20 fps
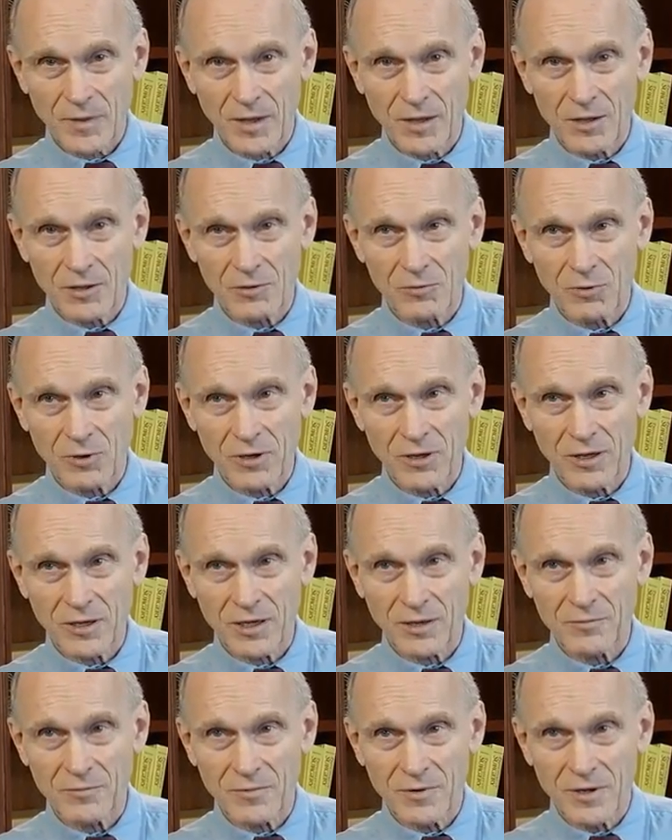is one thing
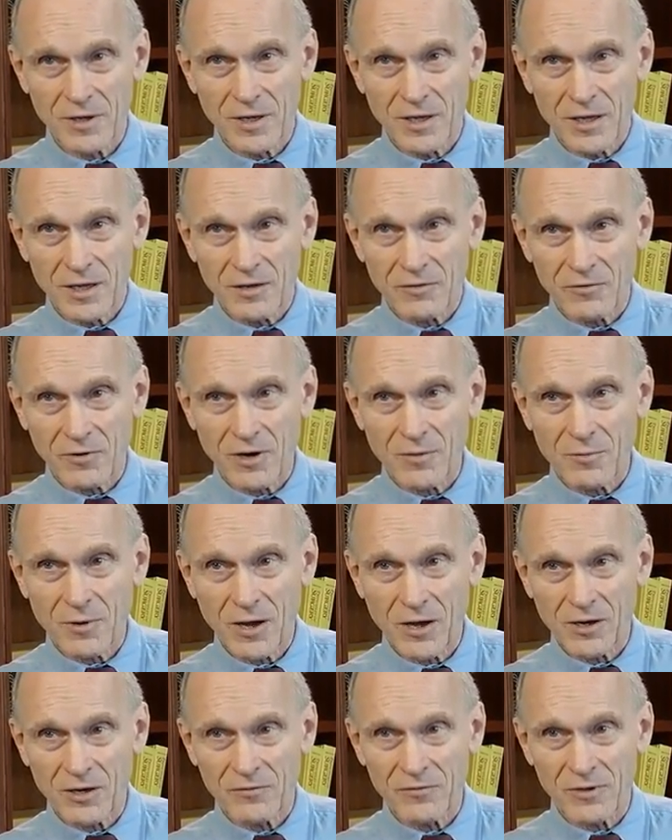I'm very
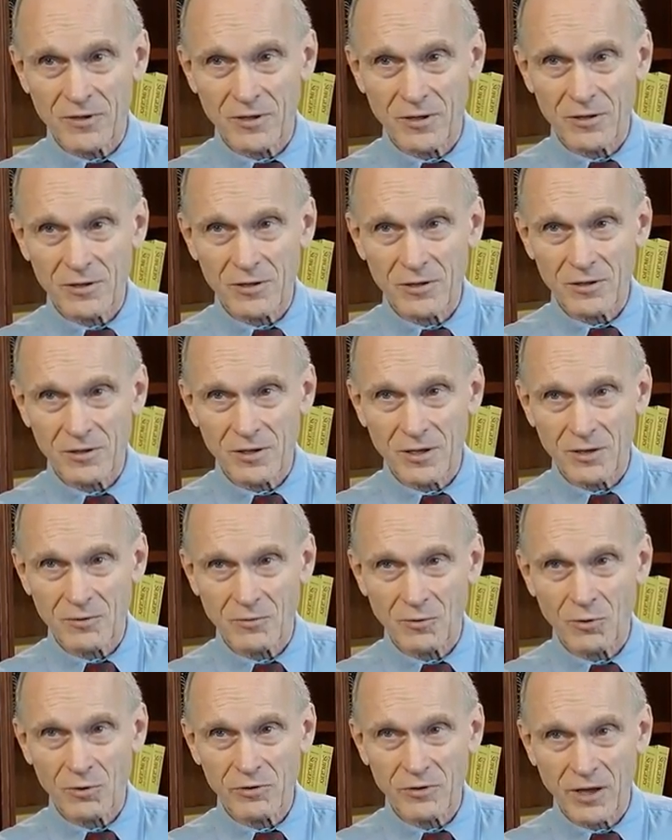proud of, that this
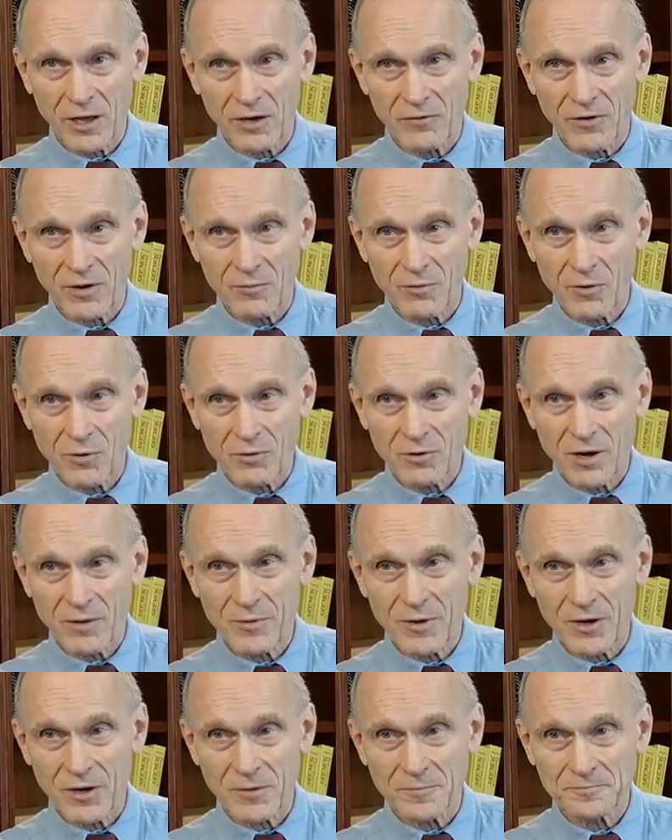arose out of our program
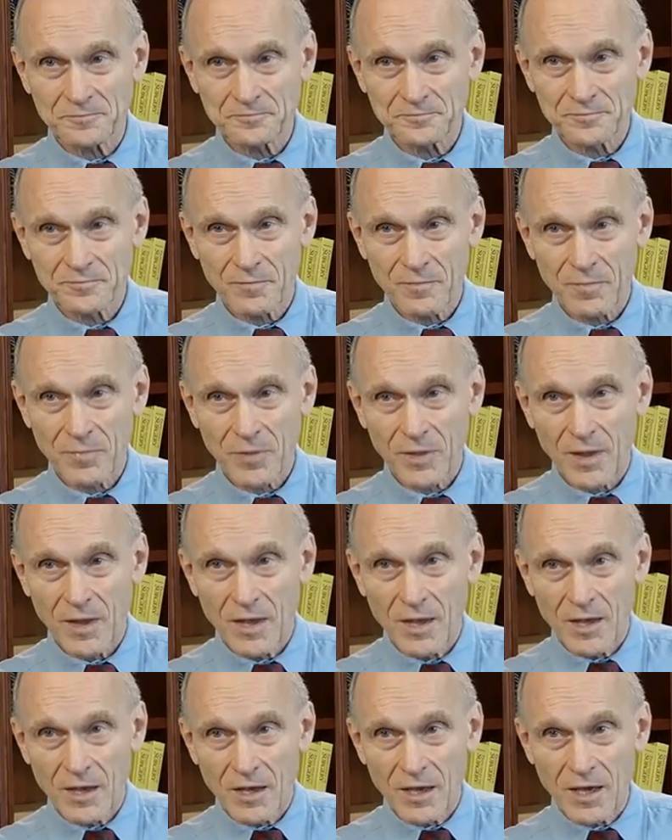here
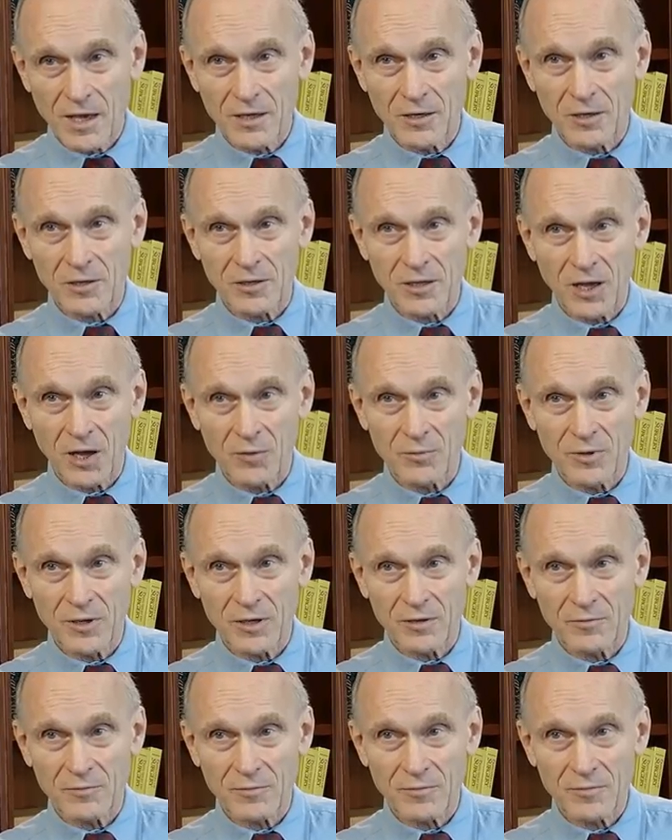and is now
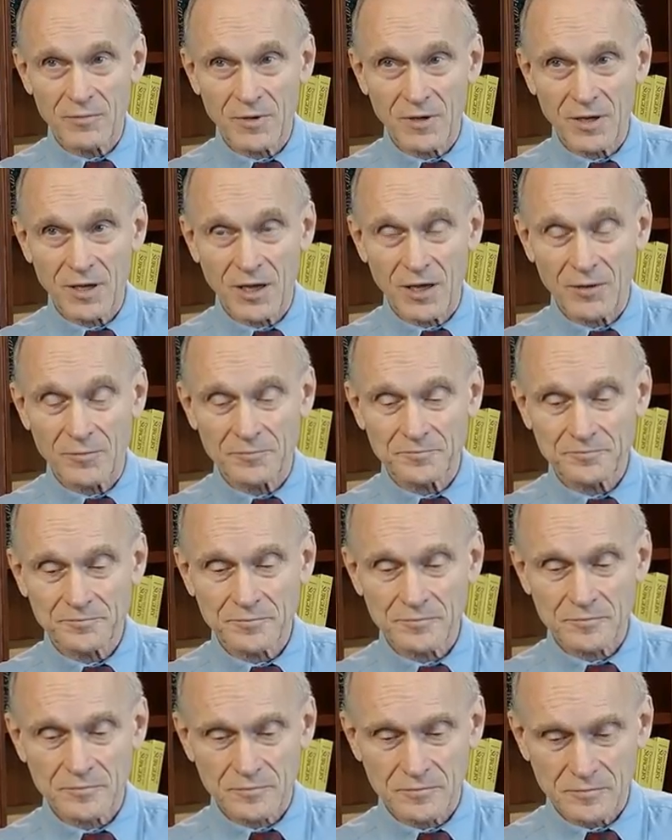being
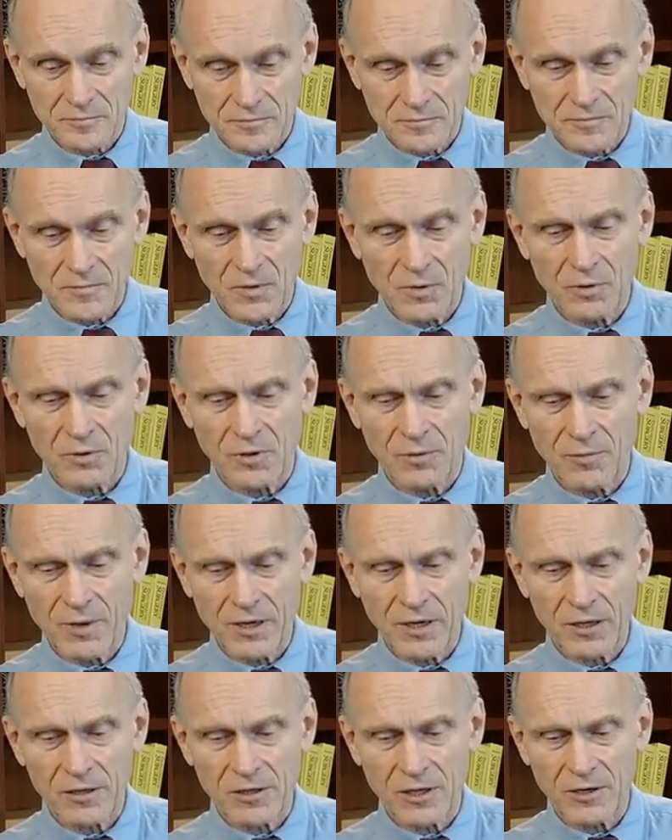used at
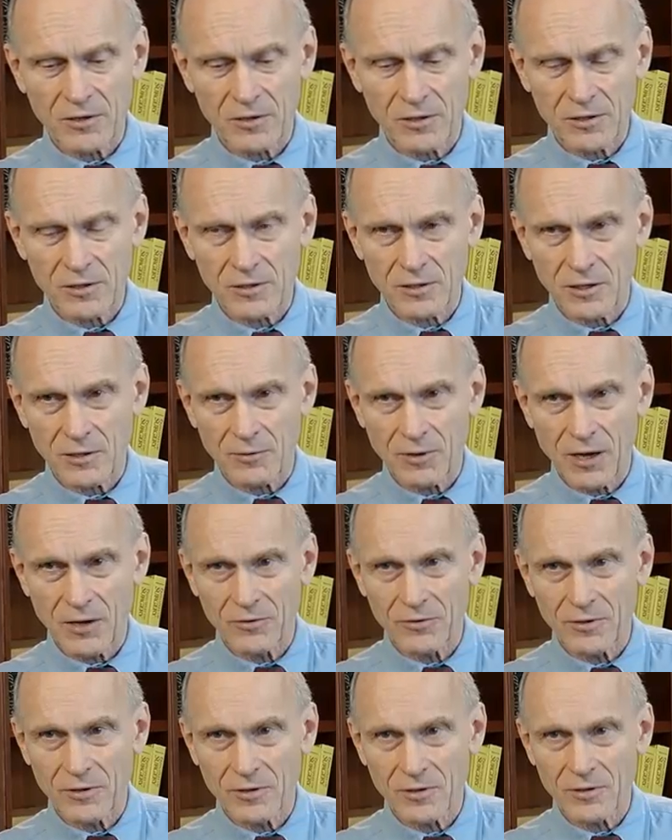many centers
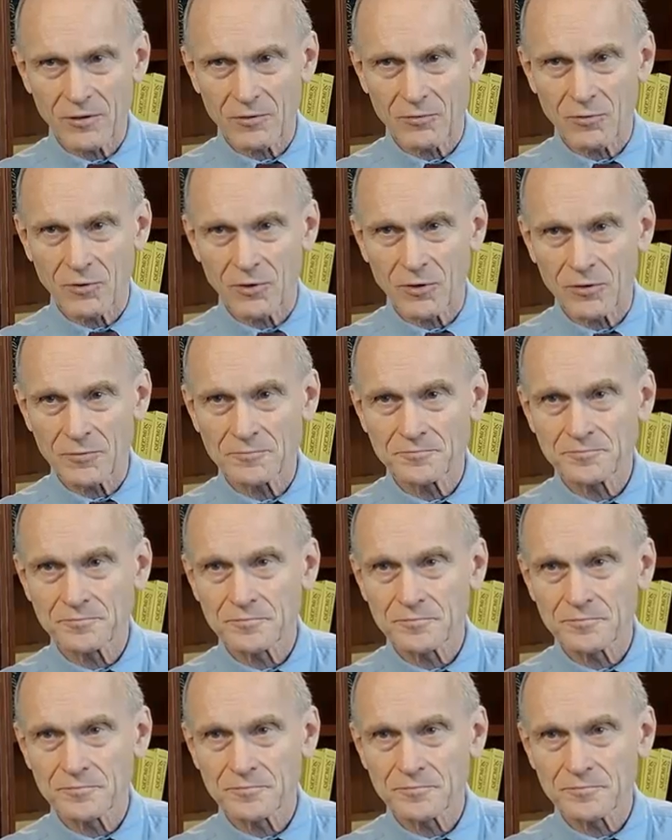around the world.